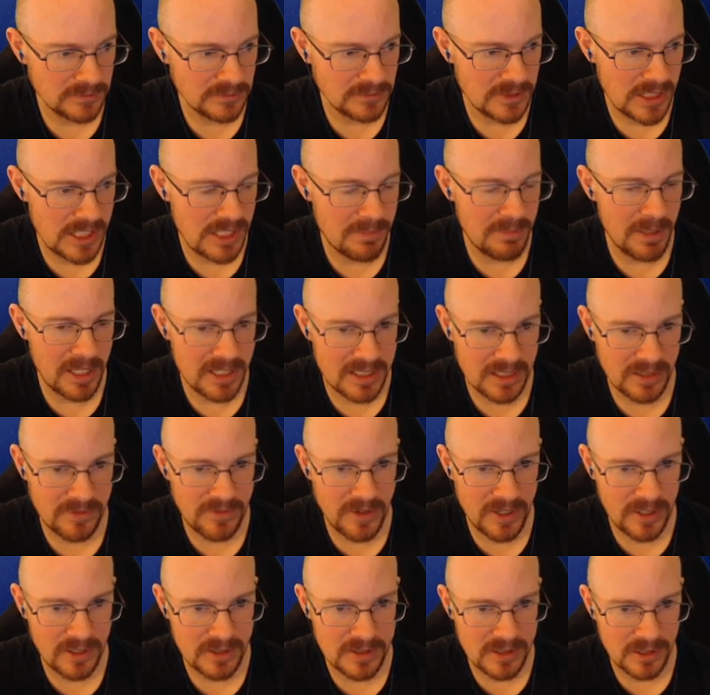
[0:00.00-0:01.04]
It's a basic
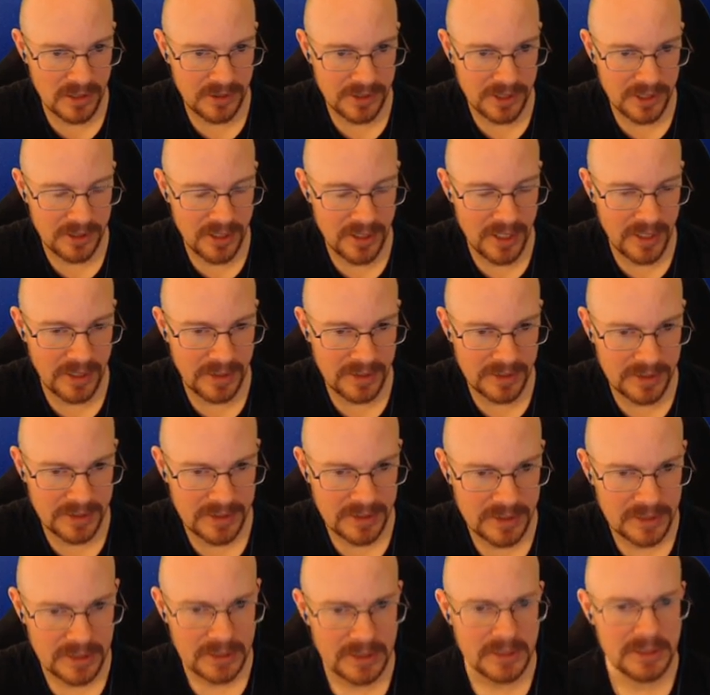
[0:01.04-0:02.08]
Fed artillery, all right.
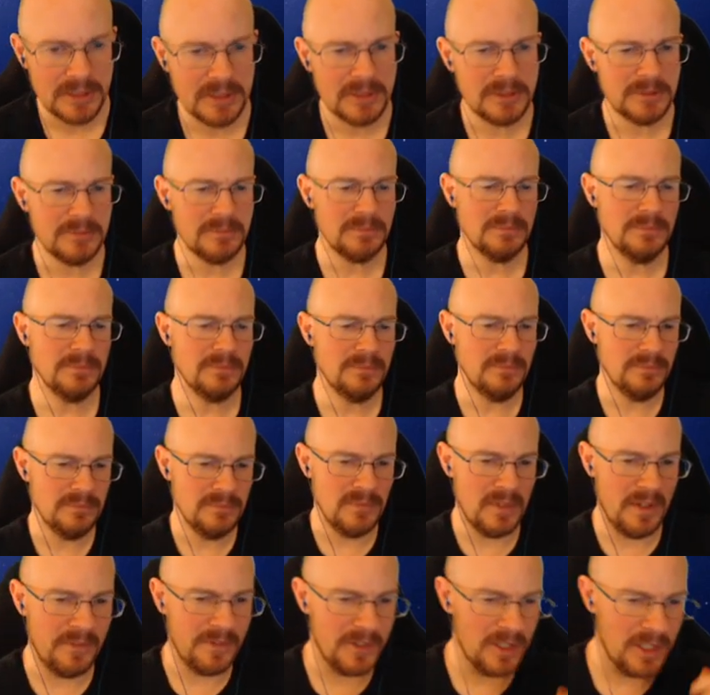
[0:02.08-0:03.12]

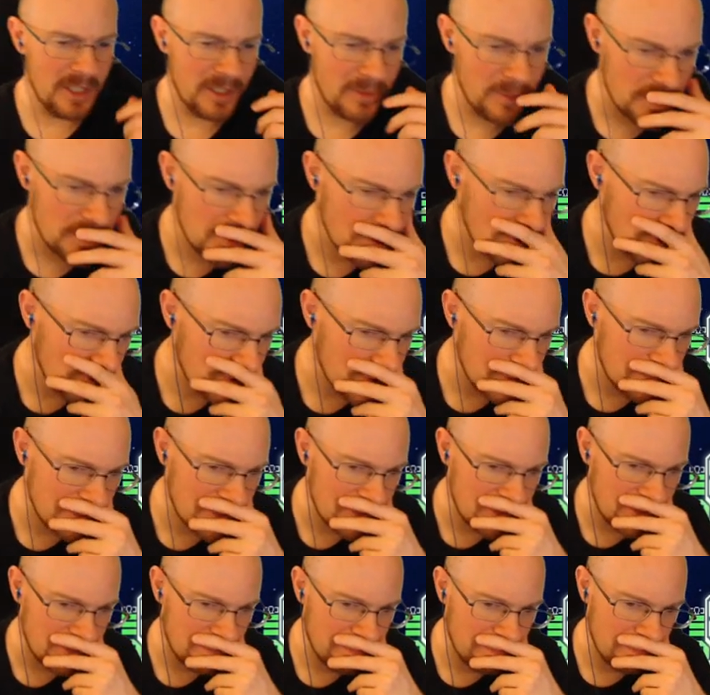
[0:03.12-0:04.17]
I feel like we should do some
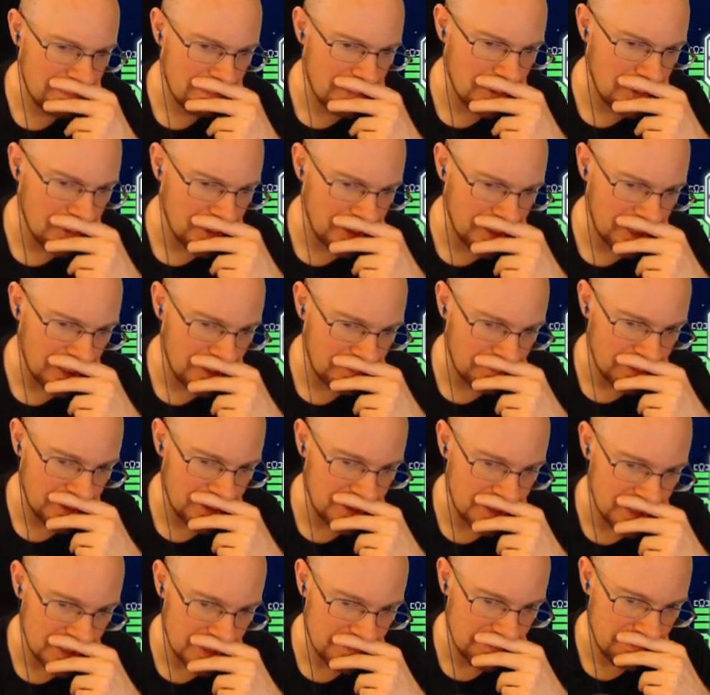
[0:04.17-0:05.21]
sort of boarding with
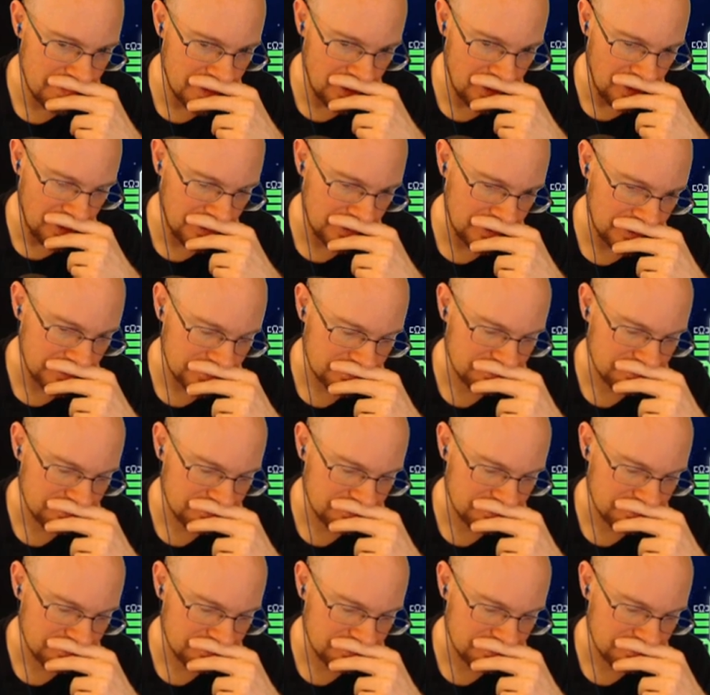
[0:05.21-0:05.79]
this build.